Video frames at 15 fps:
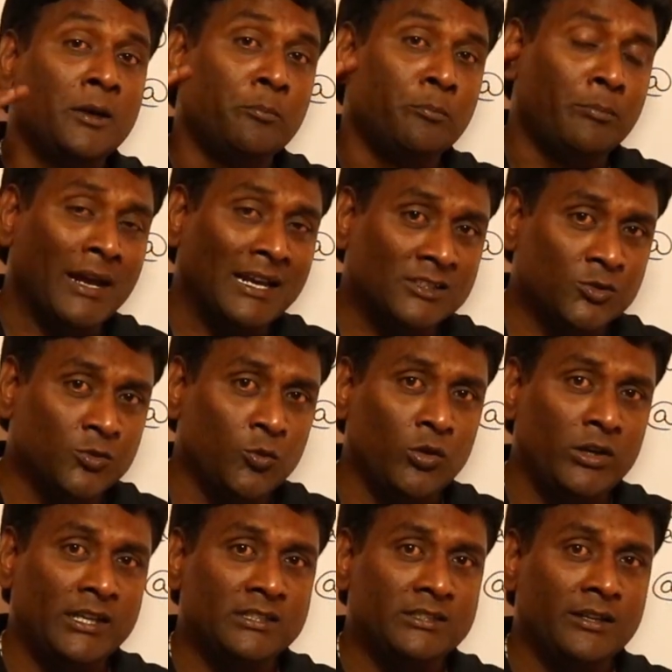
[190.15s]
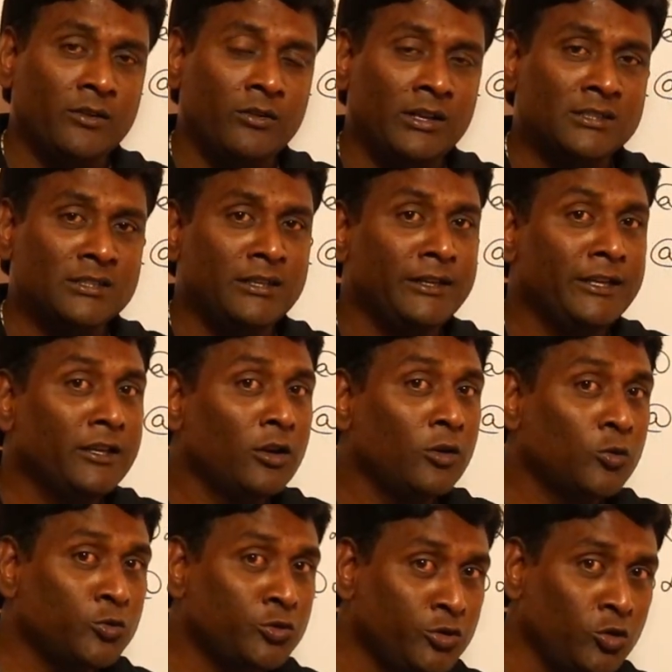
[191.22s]
Maximum voltage regulation nearer
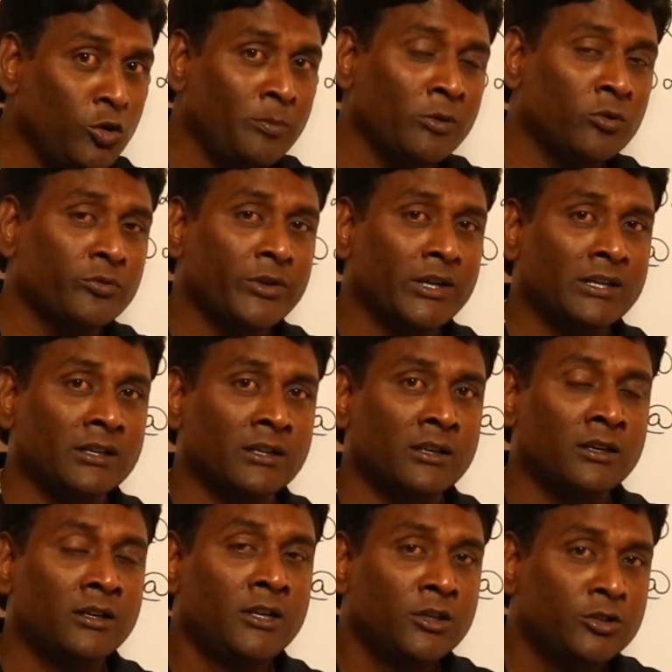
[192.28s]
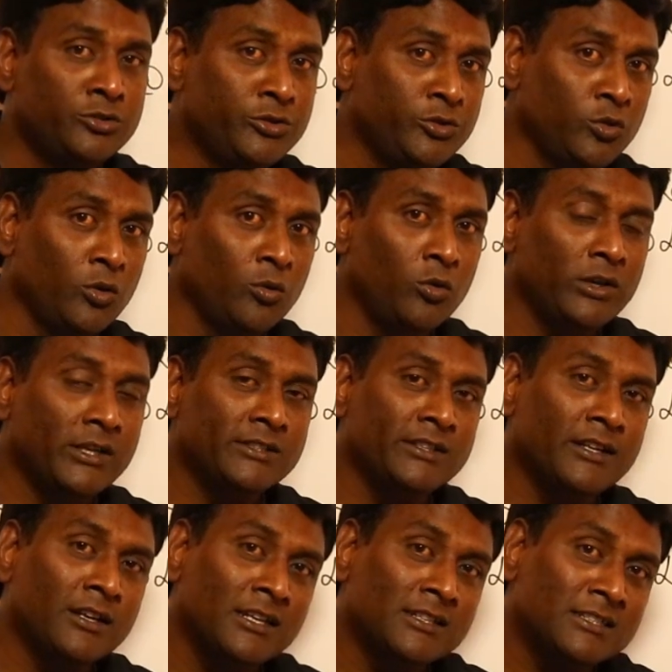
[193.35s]
to zero power factor, zero voltage
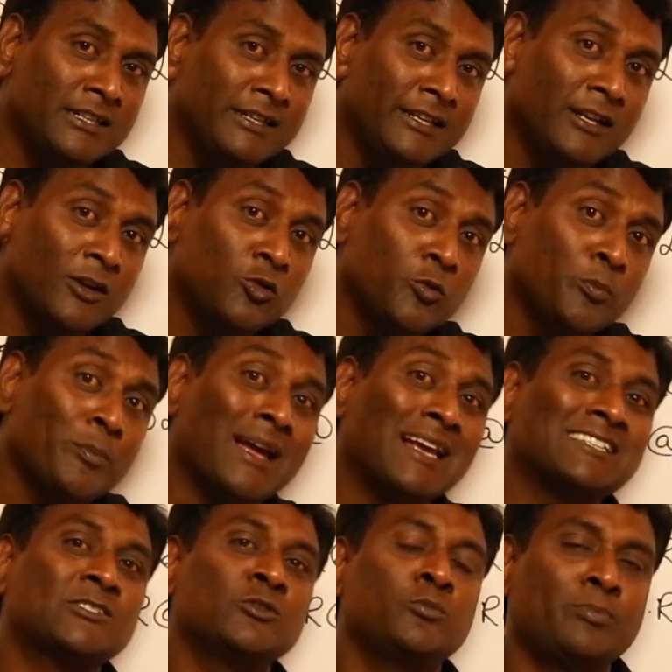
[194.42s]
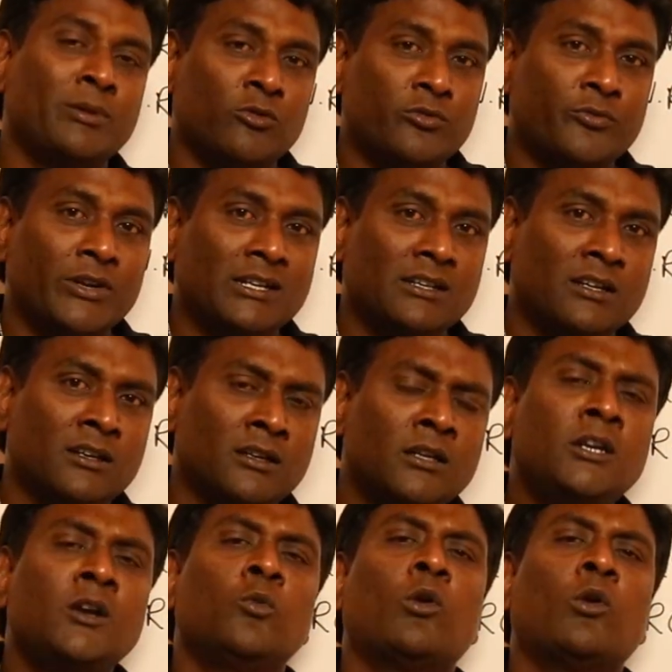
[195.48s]
regulation nearer to maximum power factor.